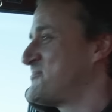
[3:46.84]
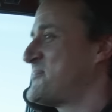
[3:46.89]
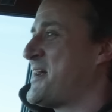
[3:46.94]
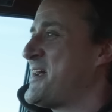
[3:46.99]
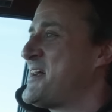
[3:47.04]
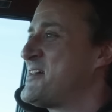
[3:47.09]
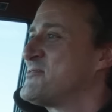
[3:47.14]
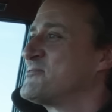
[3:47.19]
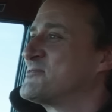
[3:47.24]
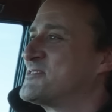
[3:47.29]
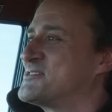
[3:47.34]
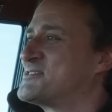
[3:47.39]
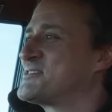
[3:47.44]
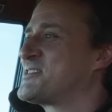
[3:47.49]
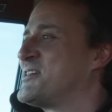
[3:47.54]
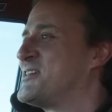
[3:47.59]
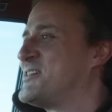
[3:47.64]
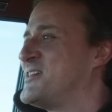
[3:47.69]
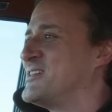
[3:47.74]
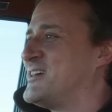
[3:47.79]
how does a
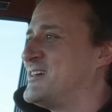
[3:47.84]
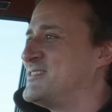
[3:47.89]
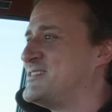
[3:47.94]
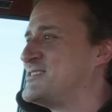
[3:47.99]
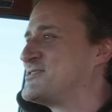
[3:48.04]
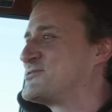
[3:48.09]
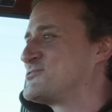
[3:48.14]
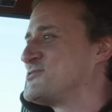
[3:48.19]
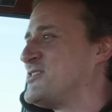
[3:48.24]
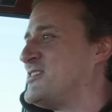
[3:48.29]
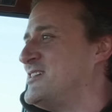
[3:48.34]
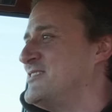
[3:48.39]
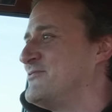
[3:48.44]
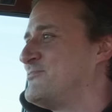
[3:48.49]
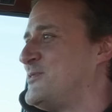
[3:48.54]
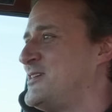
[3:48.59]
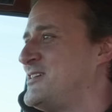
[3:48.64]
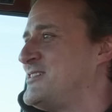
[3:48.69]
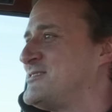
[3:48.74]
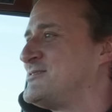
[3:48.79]
car like this drive?
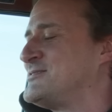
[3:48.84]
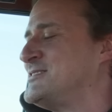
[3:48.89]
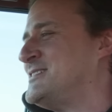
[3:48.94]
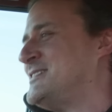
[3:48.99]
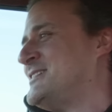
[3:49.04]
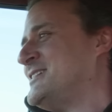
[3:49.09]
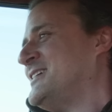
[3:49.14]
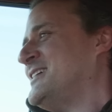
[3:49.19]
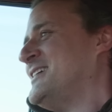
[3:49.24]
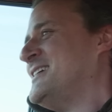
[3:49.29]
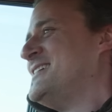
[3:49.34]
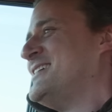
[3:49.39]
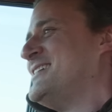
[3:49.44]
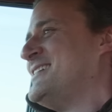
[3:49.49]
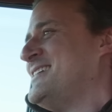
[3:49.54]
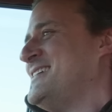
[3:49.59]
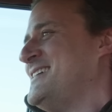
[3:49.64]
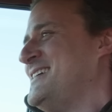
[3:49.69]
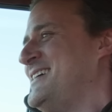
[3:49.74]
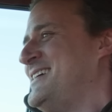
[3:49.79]
Well,
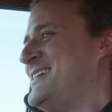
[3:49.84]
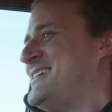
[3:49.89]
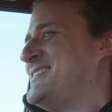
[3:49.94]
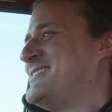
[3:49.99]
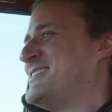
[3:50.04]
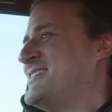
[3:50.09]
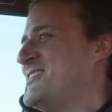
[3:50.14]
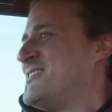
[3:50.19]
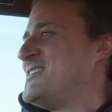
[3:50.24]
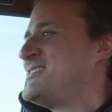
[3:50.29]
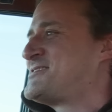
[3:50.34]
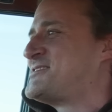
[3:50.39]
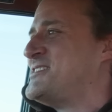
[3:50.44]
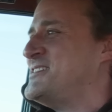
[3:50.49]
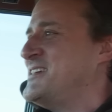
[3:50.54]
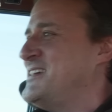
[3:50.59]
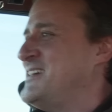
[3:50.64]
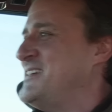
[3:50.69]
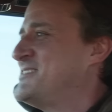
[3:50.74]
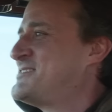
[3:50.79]
the nice
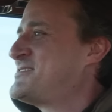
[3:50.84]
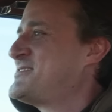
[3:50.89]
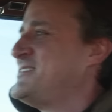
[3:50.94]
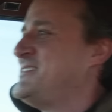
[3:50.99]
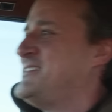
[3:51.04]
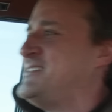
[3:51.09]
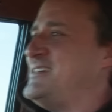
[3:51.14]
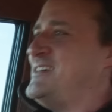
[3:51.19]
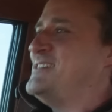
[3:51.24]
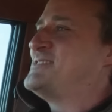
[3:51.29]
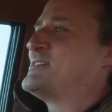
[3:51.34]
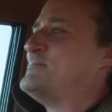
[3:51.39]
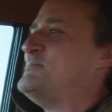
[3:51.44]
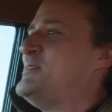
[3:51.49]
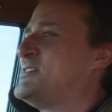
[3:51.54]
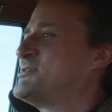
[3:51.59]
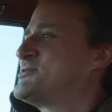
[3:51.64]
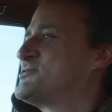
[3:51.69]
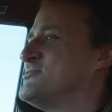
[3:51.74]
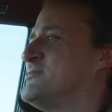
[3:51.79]
thing is it's a
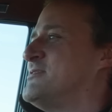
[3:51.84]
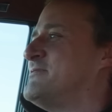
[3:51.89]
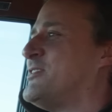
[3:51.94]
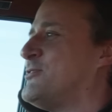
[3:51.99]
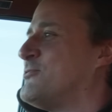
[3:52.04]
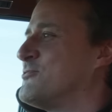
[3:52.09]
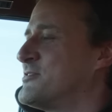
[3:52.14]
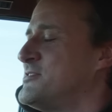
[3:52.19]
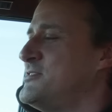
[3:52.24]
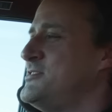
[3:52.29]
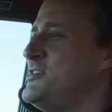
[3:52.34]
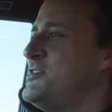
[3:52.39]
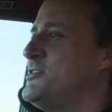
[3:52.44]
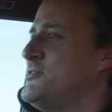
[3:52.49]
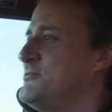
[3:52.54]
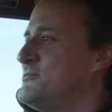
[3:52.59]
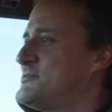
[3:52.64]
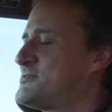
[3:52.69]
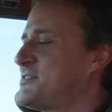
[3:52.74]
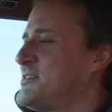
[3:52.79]
mixture of old and
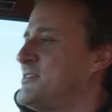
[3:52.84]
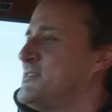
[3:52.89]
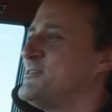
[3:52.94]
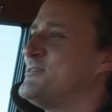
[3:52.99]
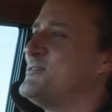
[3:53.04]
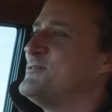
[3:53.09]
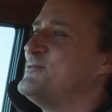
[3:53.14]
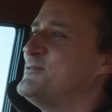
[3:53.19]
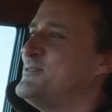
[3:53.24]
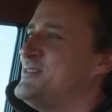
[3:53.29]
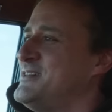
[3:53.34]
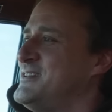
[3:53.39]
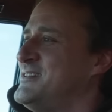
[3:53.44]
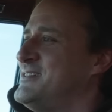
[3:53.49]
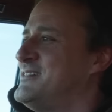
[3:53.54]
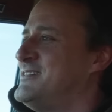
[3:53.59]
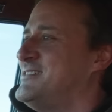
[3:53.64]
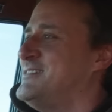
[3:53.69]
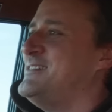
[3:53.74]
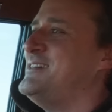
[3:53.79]
new. So
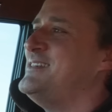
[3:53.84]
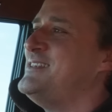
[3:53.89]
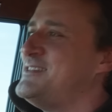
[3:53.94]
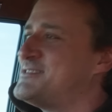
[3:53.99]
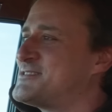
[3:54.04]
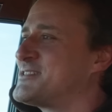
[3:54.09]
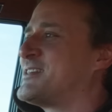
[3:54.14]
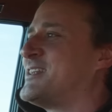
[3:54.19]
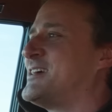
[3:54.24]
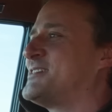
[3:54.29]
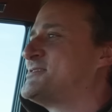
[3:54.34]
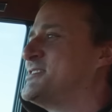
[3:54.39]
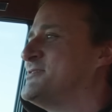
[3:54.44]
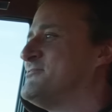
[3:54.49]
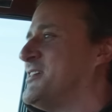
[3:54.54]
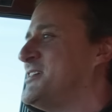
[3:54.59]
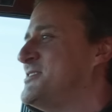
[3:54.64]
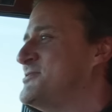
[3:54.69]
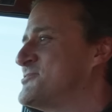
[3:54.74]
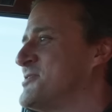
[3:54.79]
it is a classic
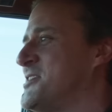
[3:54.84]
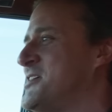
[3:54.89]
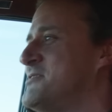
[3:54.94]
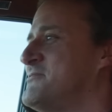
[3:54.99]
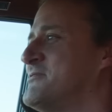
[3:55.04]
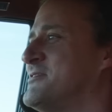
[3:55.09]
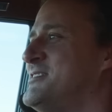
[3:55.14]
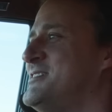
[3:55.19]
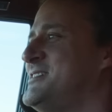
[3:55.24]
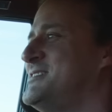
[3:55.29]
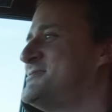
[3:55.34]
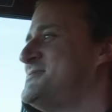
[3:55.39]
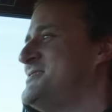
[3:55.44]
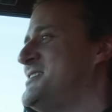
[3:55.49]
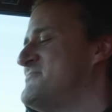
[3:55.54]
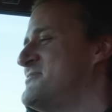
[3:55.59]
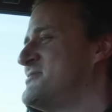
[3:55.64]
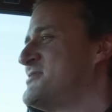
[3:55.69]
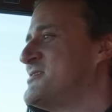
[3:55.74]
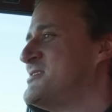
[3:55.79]
Range Rover. It's
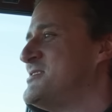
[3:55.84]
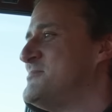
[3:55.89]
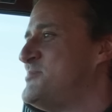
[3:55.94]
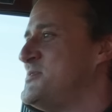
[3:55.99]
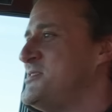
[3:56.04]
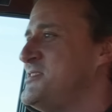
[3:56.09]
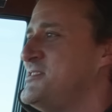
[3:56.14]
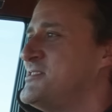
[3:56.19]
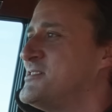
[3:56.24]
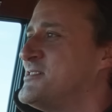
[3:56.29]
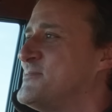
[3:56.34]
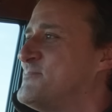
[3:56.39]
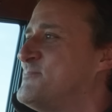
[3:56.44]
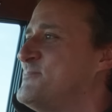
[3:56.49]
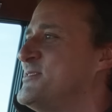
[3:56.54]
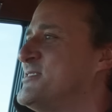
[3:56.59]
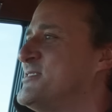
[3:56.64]
never going to be your